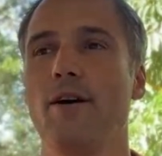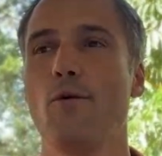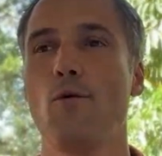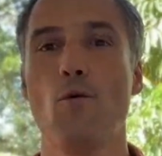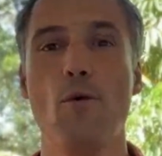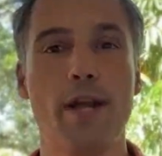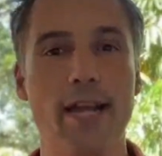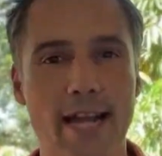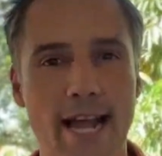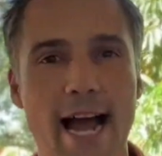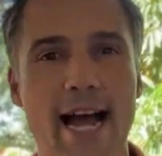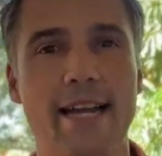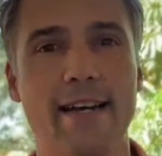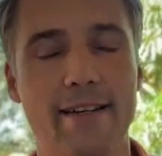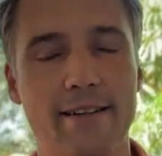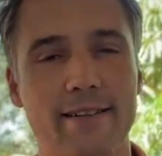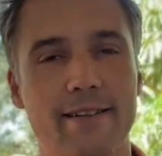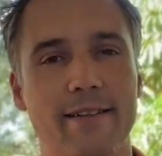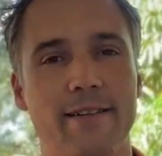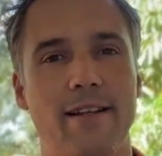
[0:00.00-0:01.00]
we
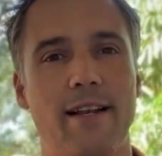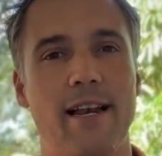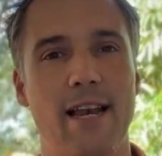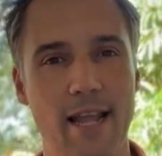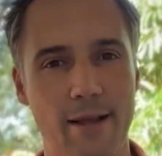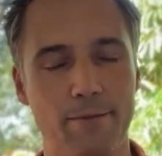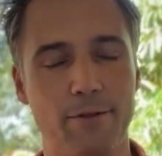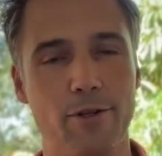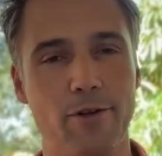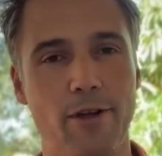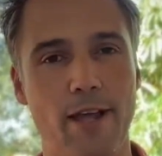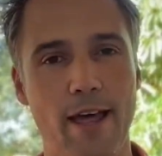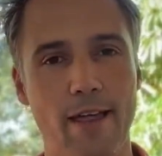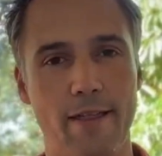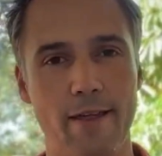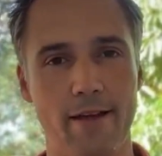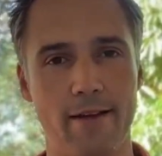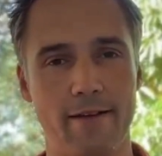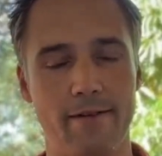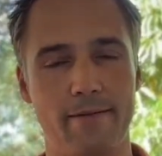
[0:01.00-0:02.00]
can't live
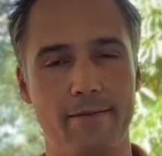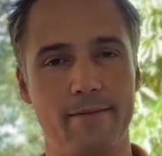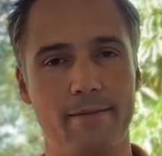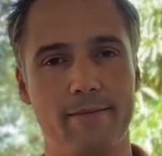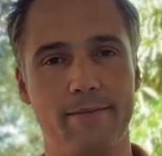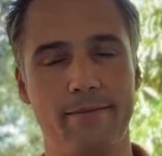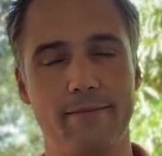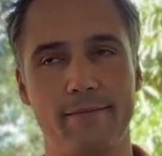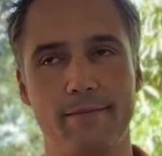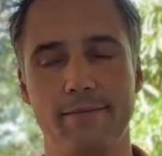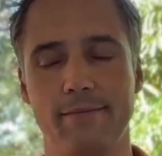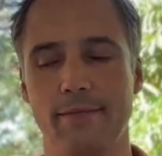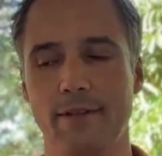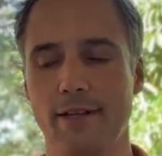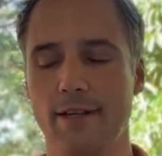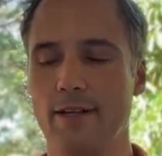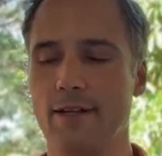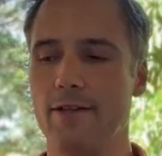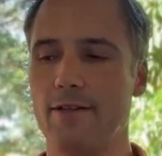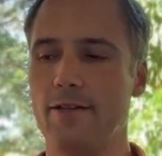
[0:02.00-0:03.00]
together.
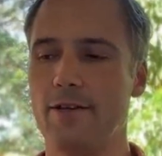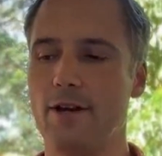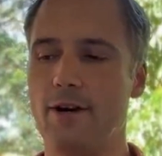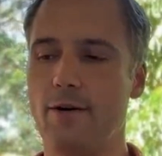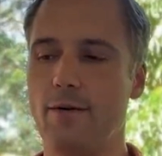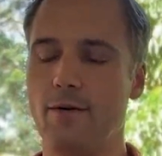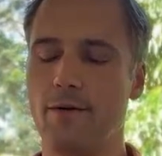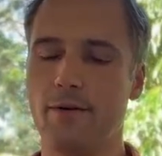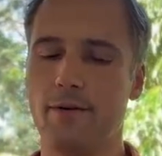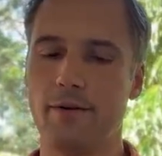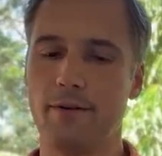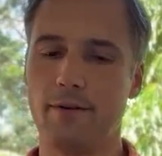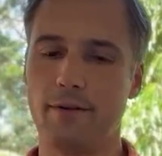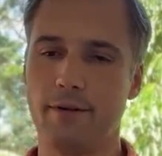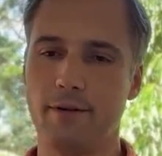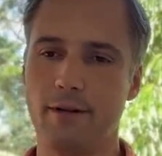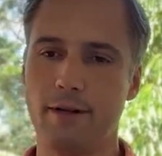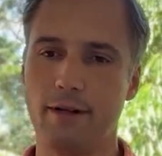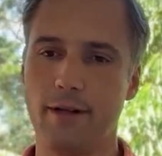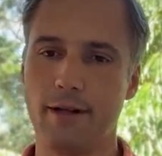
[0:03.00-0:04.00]
So
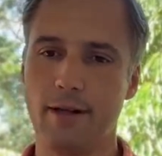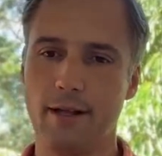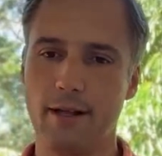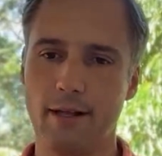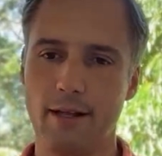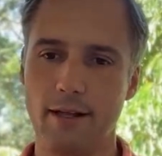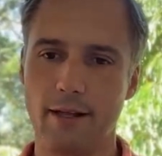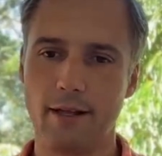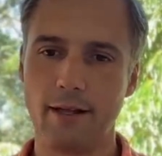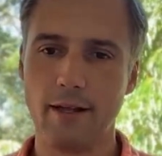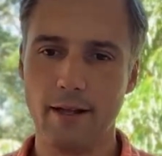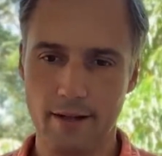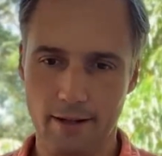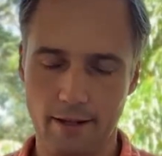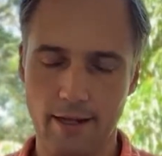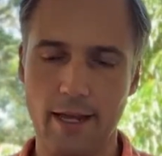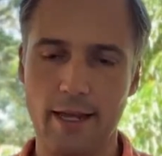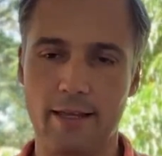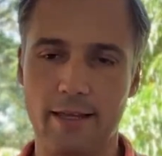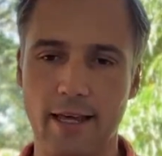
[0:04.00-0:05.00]

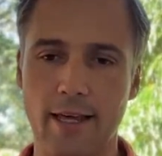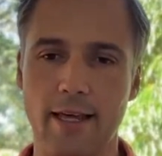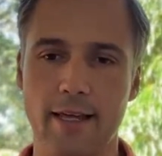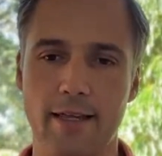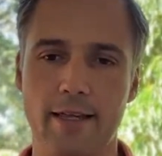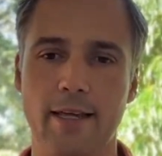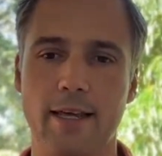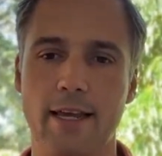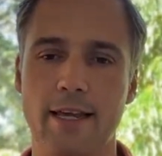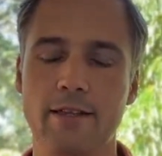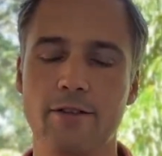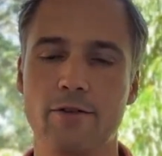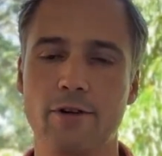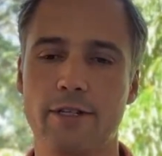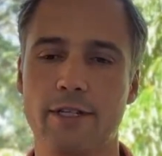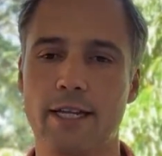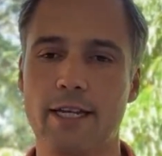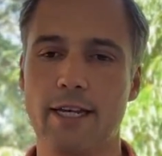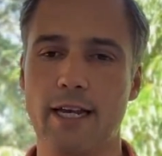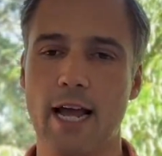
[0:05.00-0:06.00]
it's
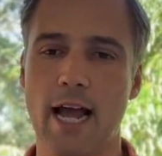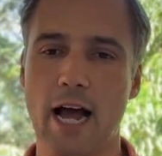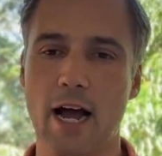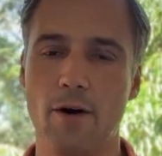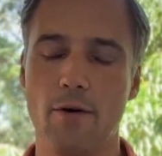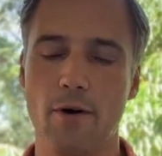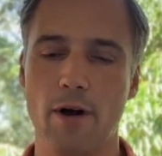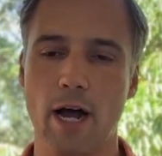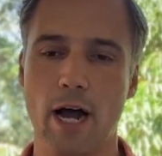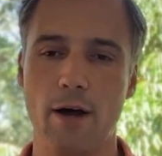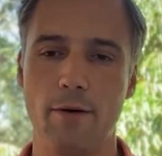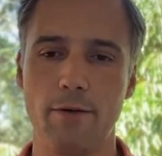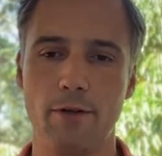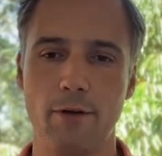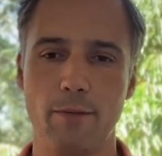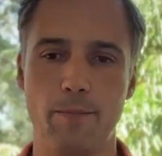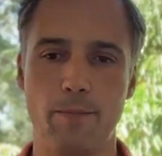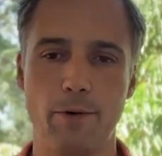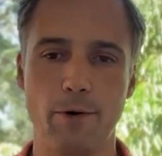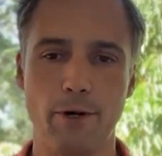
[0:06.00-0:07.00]
interesting how
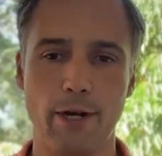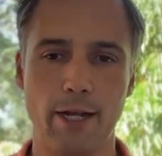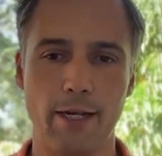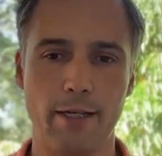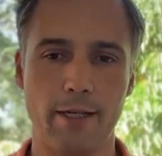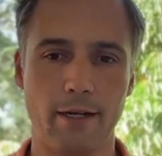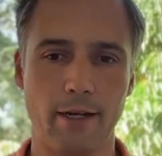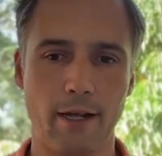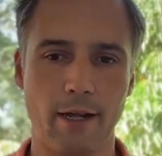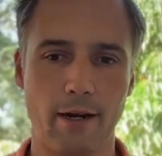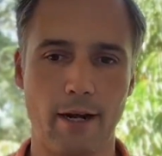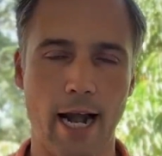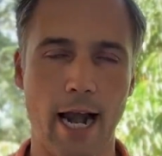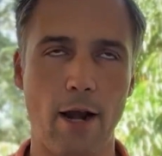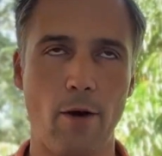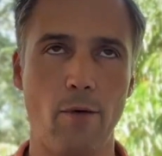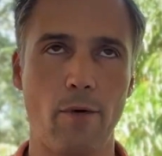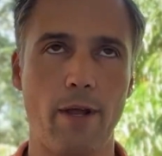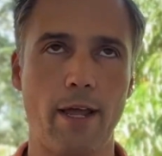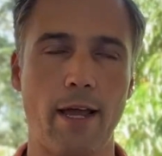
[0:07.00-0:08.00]
you put it,
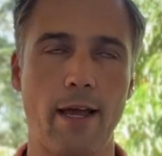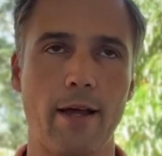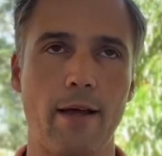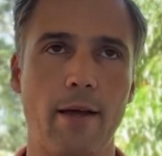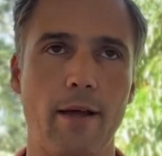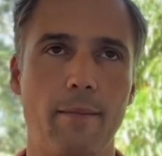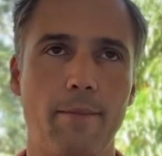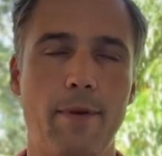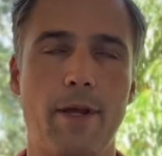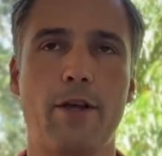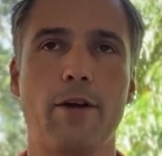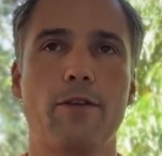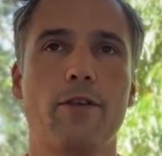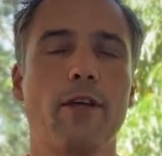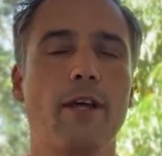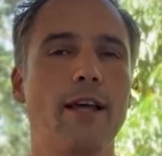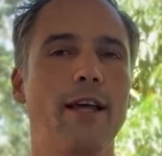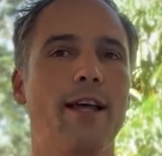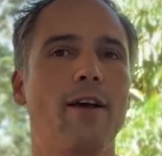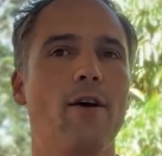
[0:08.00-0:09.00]
Raluca, because
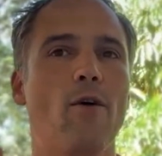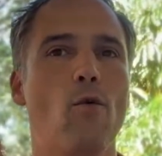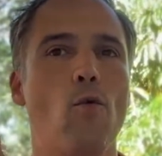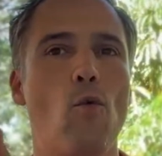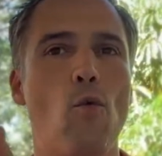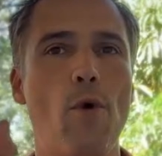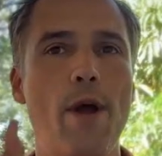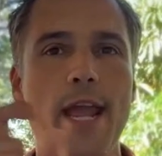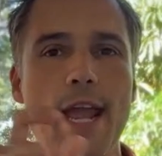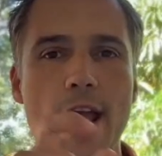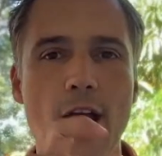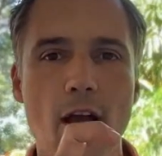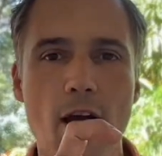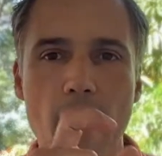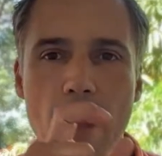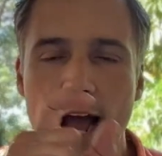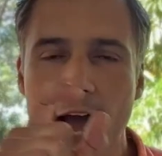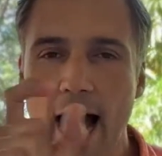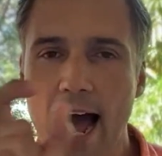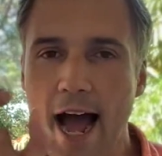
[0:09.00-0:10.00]
we
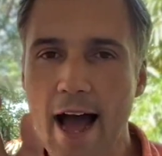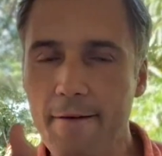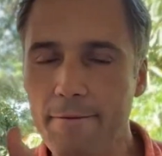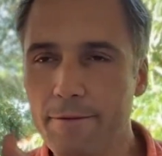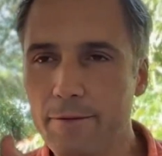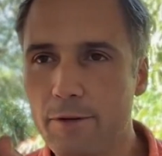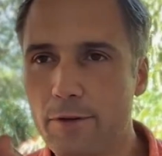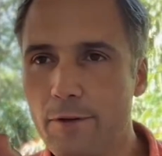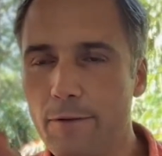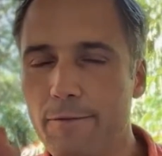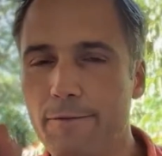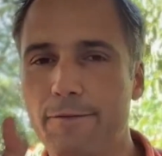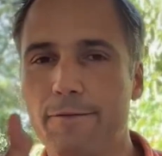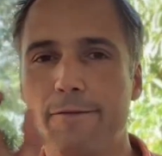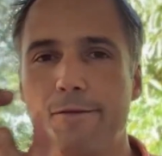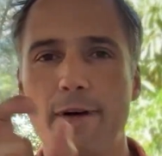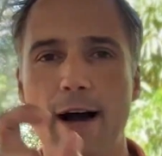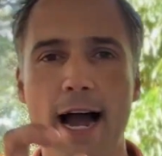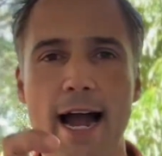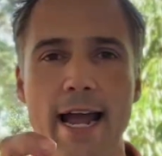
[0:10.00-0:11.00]
have to
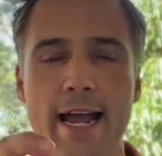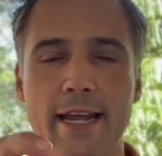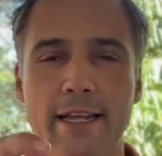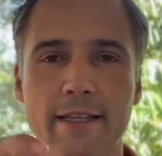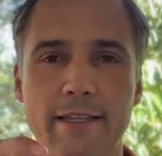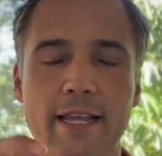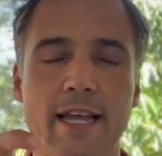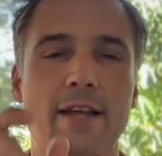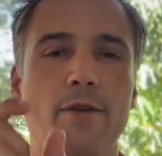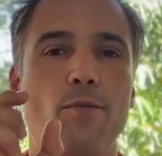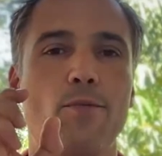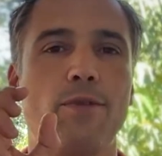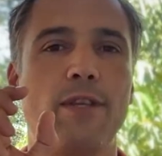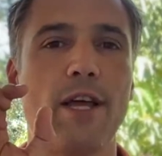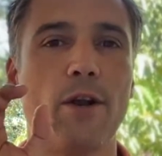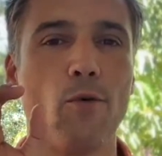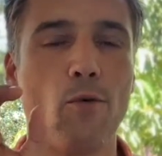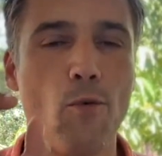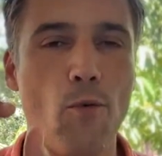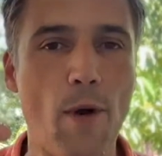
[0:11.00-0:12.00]
find
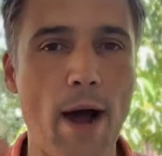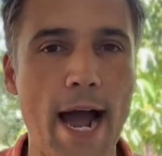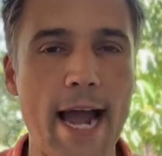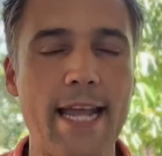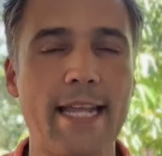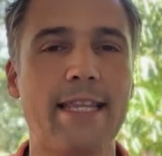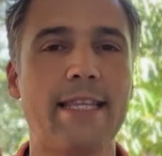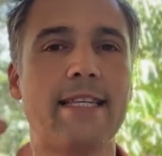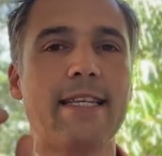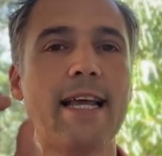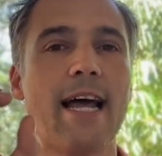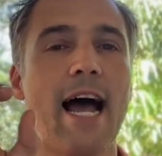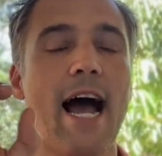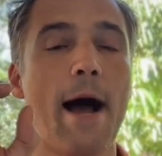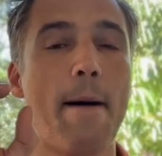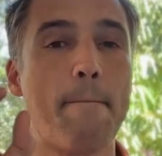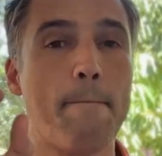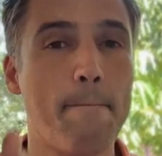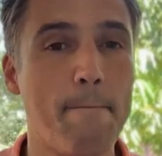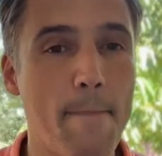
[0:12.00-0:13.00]
the right
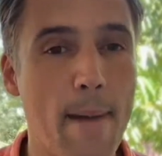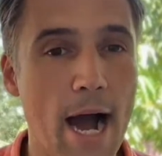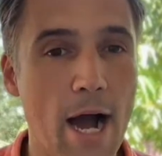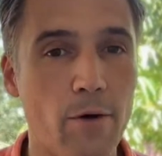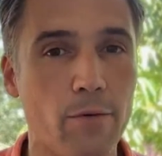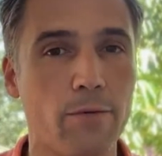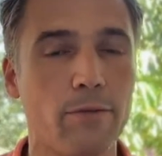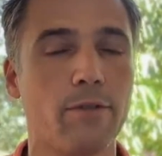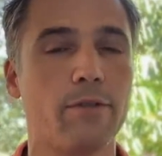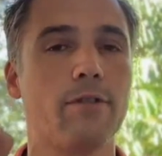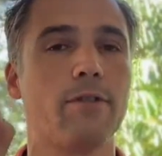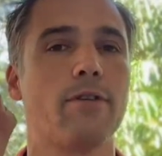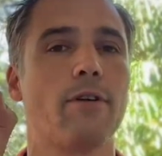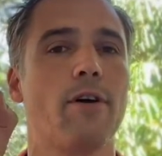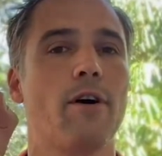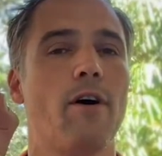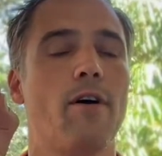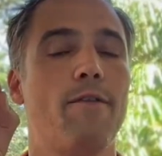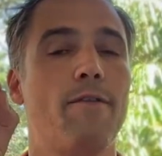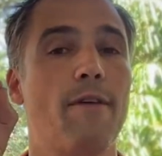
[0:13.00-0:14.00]
amount
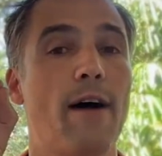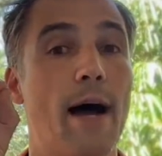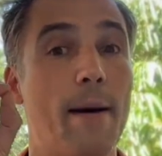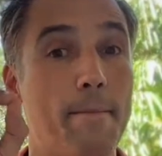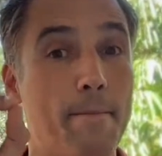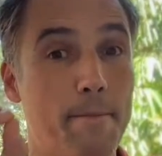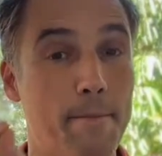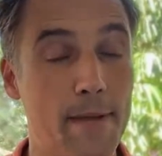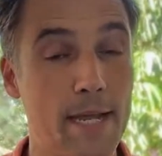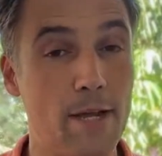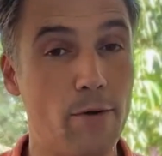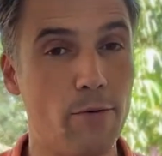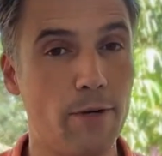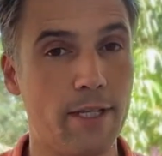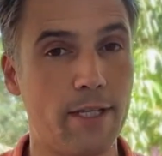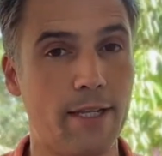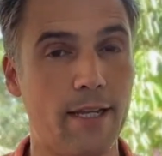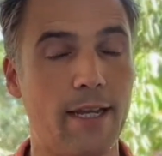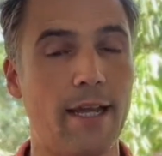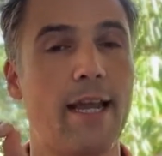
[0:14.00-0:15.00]
of
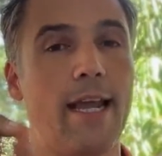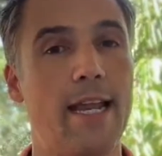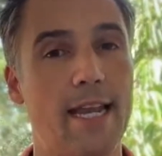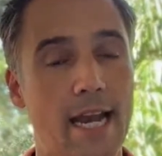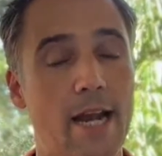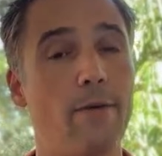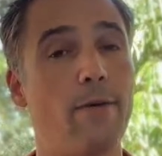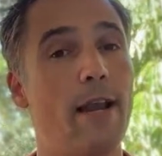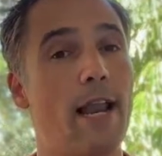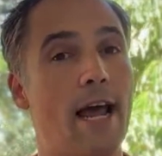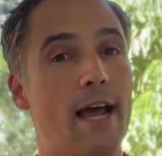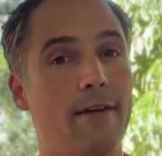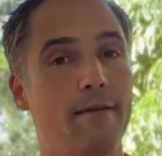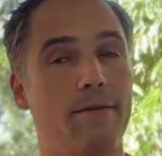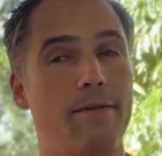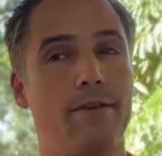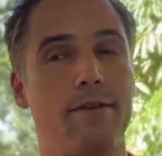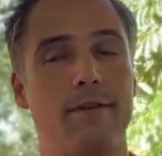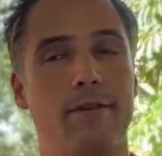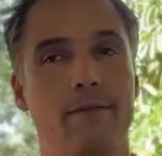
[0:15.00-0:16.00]
ambiguity in our
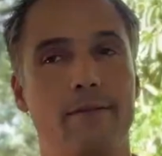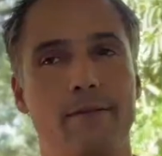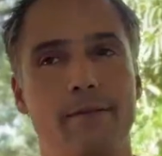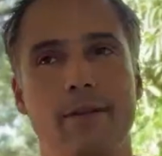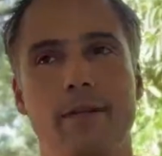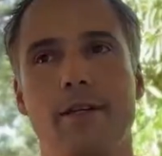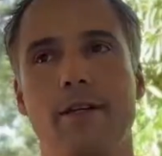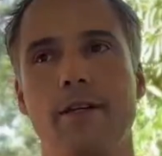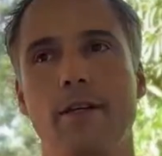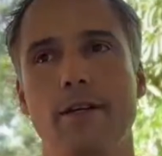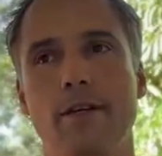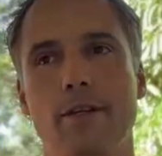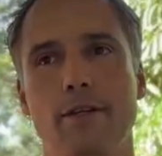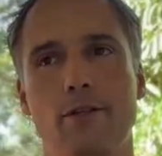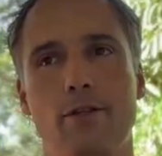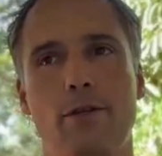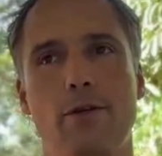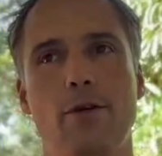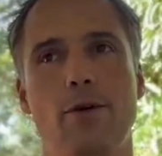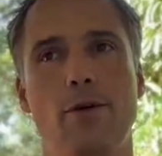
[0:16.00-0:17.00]
lives
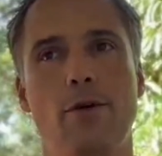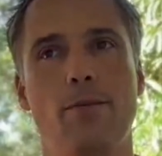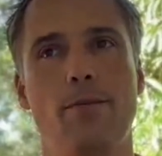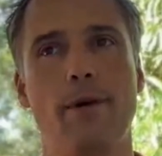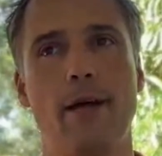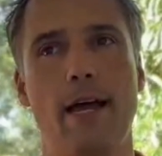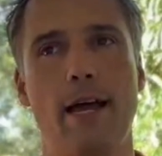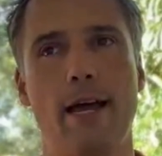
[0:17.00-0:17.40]
to